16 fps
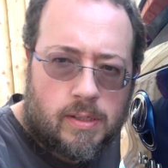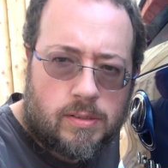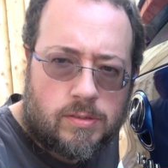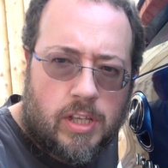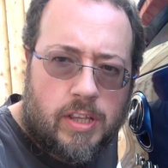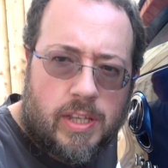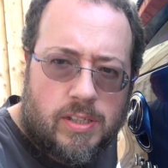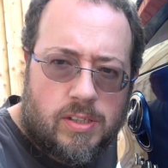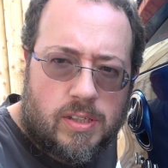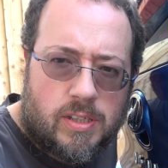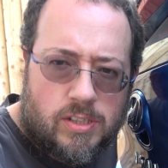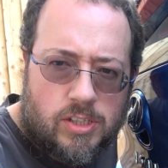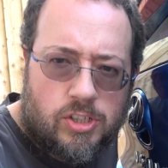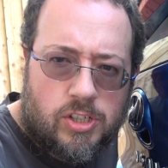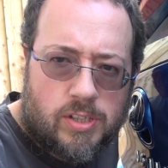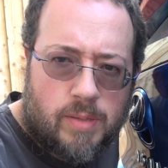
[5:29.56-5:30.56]
So this
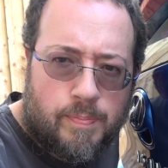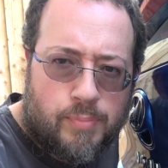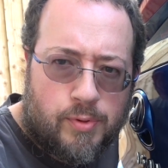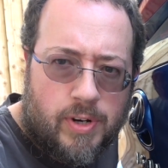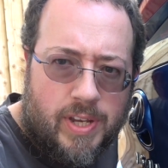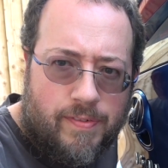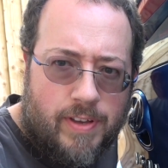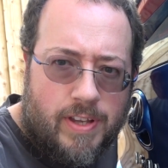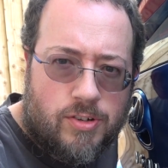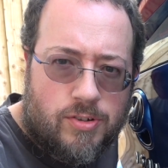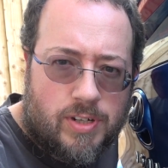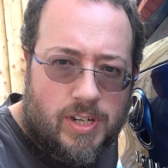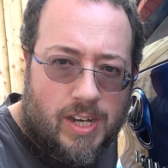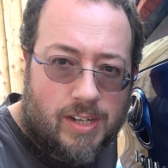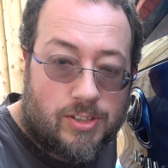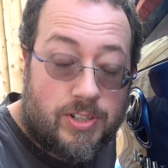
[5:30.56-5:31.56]
is just a brief
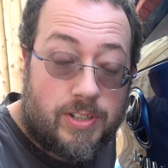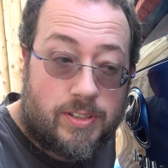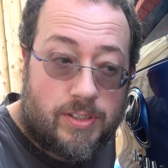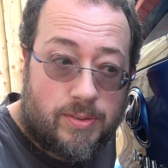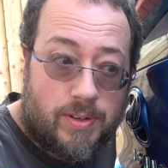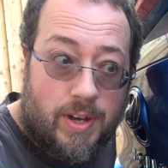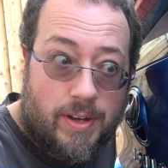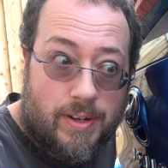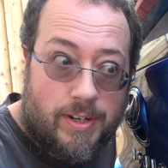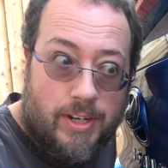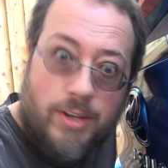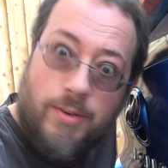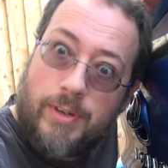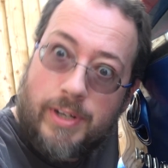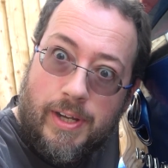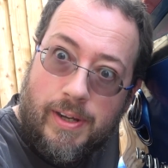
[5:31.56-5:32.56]
introduction to our
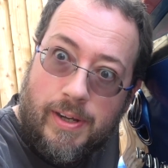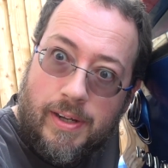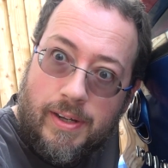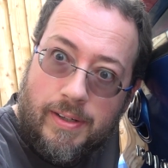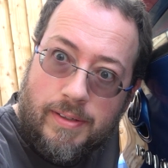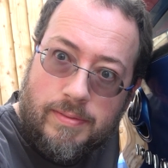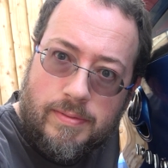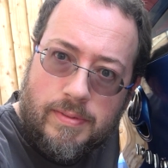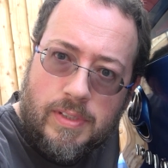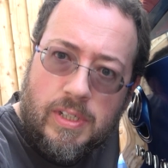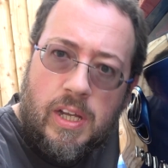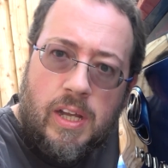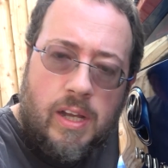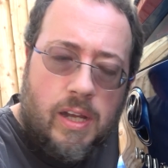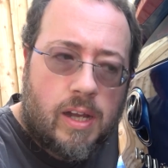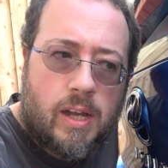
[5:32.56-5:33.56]
new car.
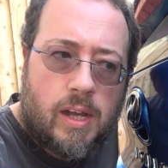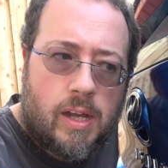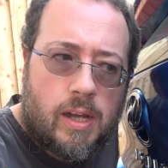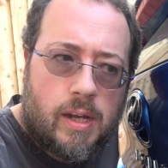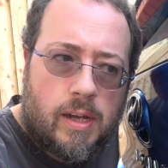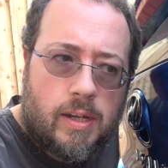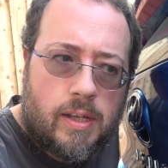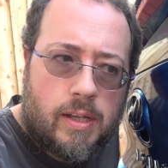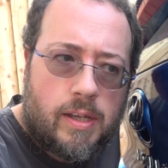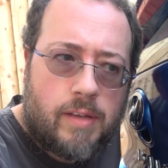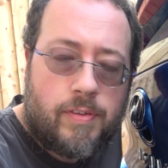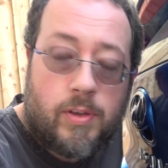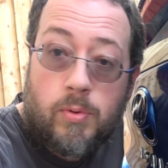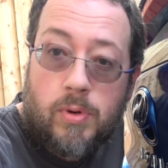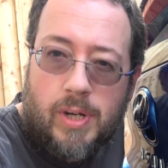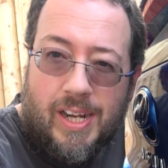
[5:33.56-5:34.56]

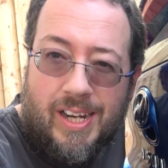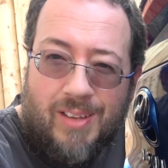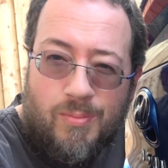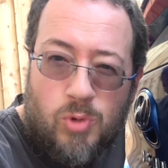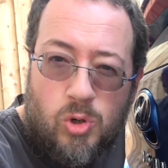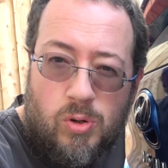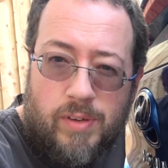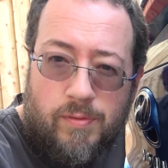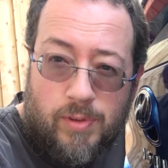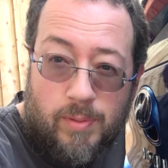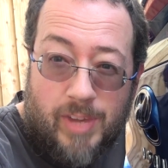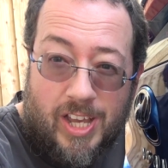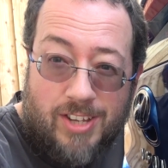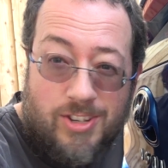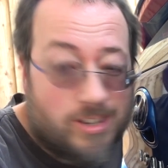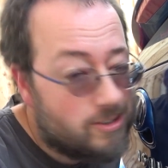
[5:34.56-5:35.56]
If you want any more
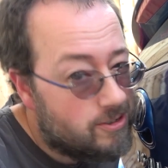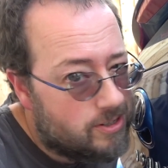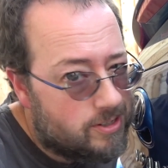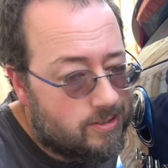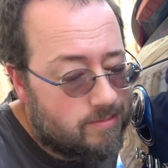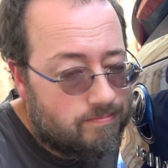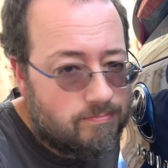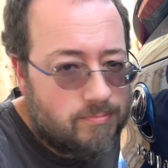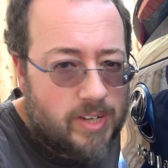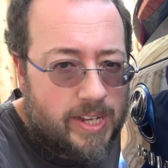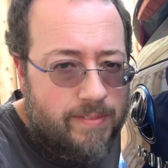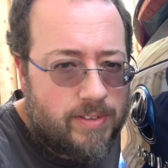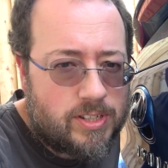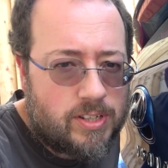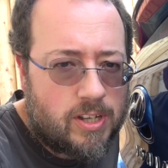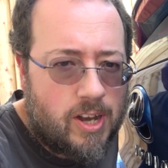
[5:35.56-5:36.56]
information, just
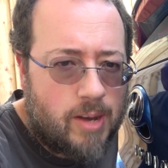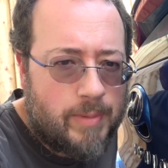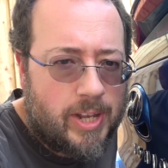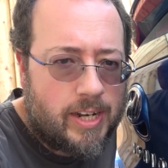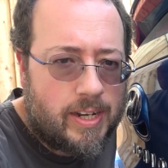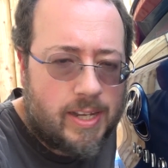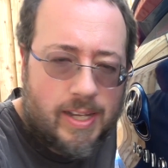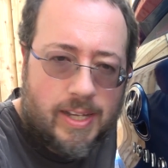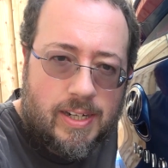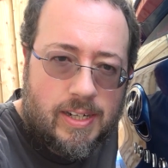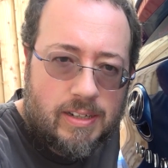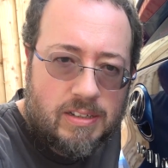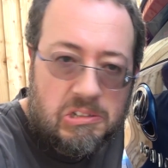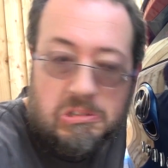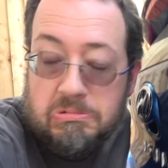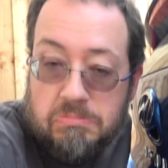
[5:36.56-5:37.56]
leave us a comment and I
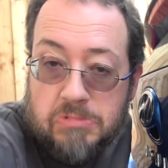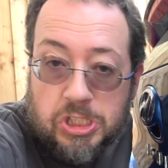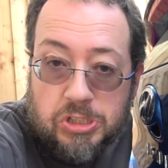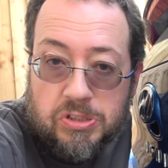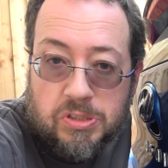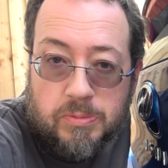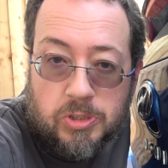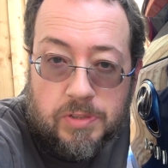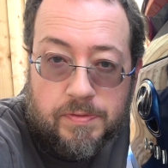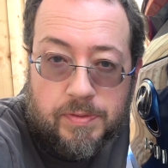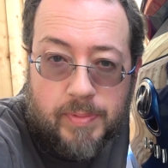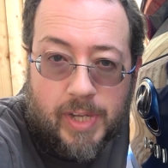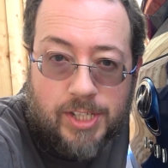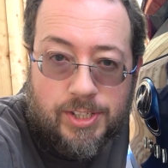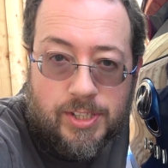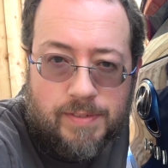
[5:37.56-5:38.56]
can do some more
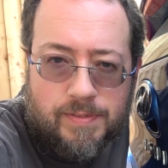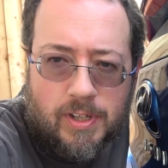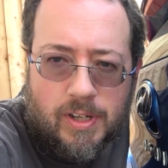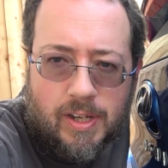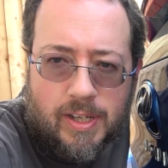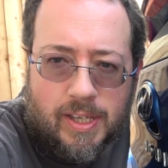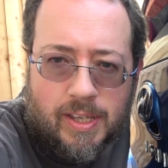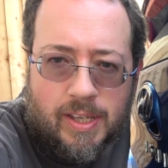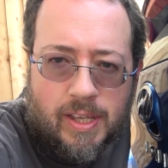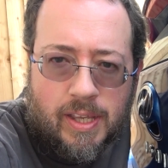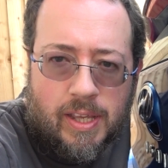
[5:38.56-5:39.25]
information if you like.